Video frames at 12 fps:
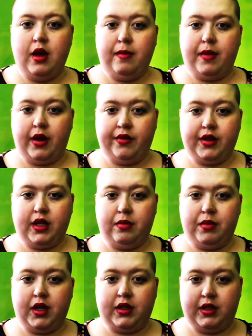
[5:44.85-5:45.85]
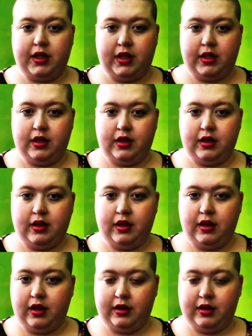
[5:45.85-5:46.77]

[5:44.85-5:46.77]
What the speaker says: But every time Bradley did a